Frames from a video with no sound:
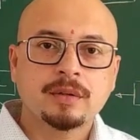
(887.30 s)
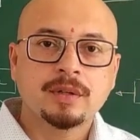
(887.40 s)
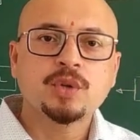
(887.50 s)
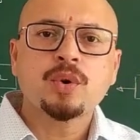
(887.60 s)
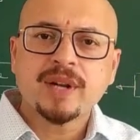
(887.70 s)

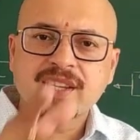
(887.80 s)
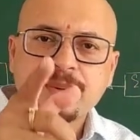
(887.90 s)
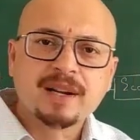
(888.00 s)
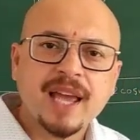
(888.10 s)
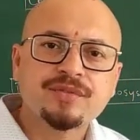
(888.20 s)
You don't
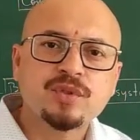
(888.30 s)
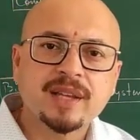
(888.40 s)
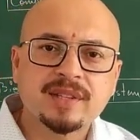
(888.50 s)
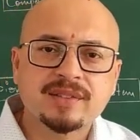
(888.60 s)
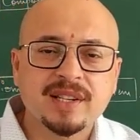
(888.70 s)
expect life to
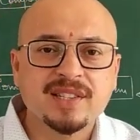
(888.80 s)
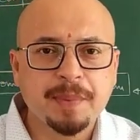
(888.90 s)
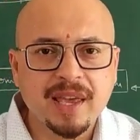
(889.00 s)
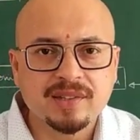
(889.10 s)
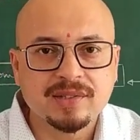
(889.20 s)
exist in
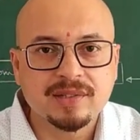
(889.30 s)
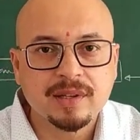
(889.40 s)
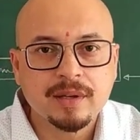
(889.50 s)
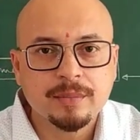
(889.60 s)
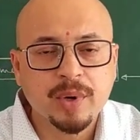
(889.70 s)

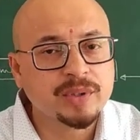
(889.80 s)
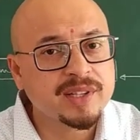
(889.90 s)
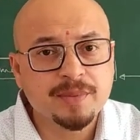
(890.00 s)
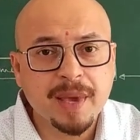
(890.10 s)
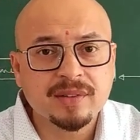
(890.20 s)
space, because
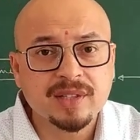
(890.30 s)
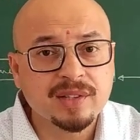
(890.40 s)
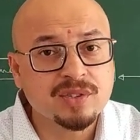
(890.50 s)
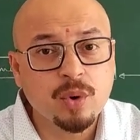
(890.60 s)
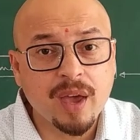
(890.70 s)
in space there
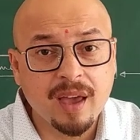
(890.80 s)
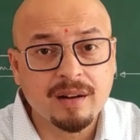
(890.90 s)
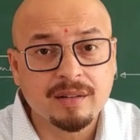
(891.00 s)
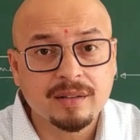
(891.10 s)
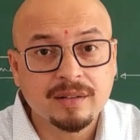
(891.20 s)
is no
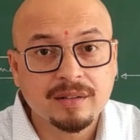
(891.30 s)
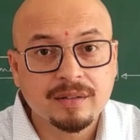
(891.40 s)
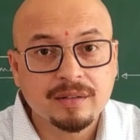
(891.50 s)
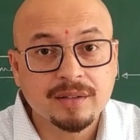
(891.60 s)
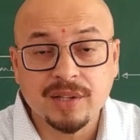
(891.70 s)
air.
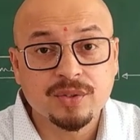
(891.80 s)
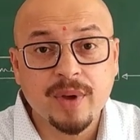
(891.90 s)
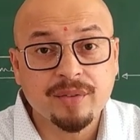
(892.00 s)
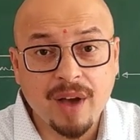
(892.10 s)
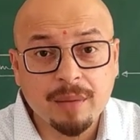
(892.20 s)
There is
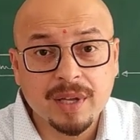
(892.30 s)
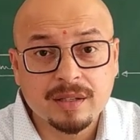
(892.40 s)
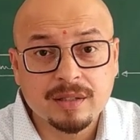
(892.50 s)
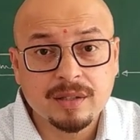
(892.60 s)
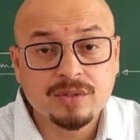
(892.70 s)
no
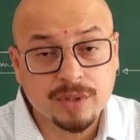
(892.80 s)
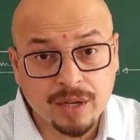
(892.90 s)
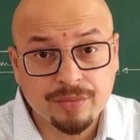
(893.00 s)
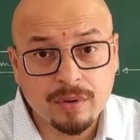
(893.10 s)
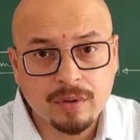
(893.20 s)
environment. So
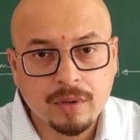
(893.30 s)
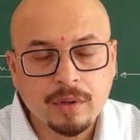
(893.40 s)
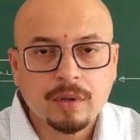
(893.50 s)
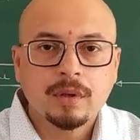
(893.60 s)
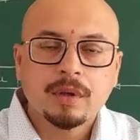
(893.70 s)
therefore,
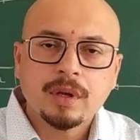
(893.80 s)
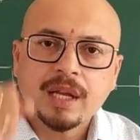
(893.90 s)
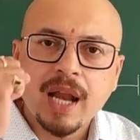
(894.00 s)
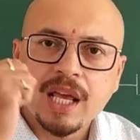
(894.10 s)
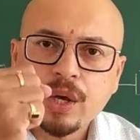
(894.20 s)

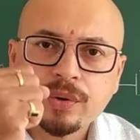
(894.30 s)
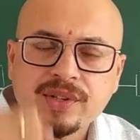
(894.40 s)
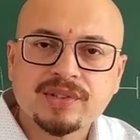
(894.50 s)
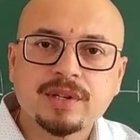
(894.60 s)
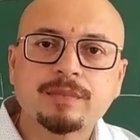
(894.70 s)
in an
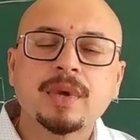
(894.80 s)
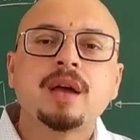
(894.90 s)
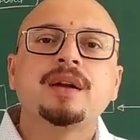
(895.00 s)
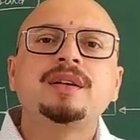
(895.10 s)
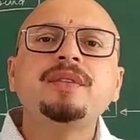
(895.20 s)

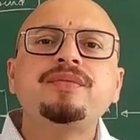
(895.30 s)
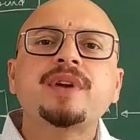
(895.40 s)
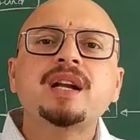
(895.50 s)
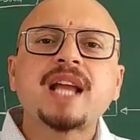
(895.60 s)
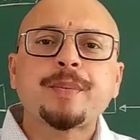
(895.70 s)
ecosystem,
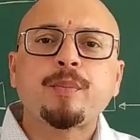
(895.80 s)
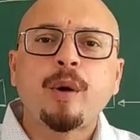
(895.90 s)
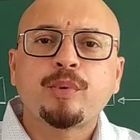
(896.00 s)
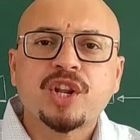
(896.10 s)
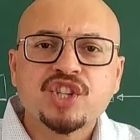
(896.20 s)
different type of
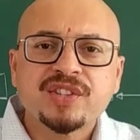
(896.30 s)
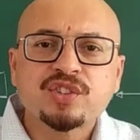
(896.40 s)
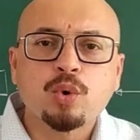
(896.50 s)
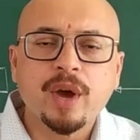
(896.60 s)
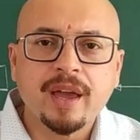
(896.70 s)

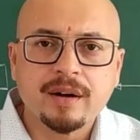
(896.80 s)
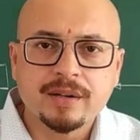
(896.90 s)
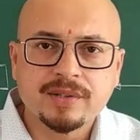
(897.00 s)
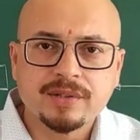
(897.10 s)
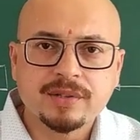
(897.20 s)
populations
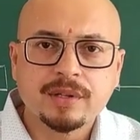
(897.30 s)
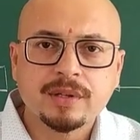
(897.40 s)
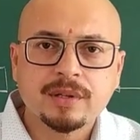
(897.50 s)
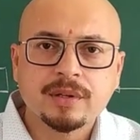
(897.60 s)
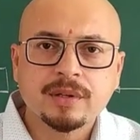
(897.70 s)
coheres.
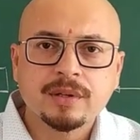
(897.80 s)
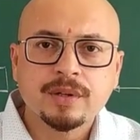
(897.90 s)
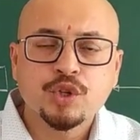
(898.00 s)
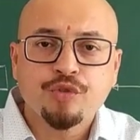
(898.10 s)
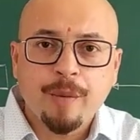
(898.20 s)

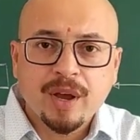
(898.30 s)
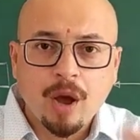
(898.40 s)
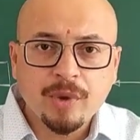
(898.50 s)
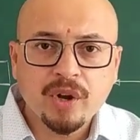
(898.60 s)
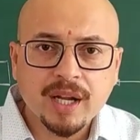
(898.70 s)
to form a
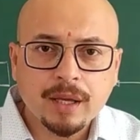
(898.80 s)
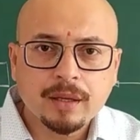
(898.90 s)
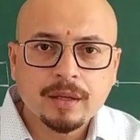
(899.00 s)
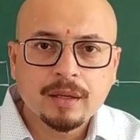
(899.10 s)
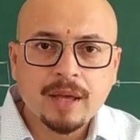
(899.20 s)
community,
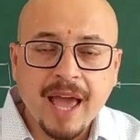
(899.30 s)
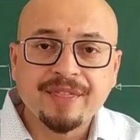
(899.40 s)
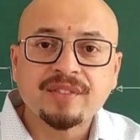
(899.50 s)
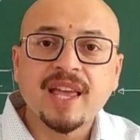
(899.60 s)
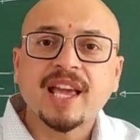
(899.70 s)

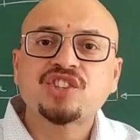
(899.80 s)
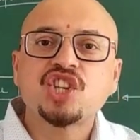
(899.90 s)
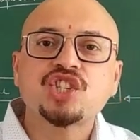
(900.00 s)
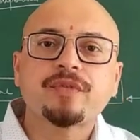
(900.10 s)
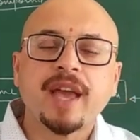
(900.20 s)
and there is an
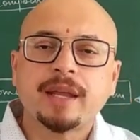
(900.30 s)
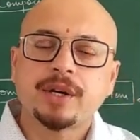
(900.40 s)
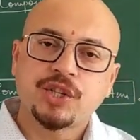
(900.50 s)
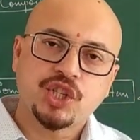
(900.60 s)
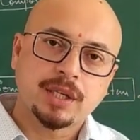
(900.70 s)
exchange of
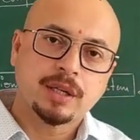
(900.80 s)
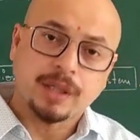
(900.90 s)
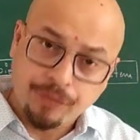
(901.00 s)
energy, the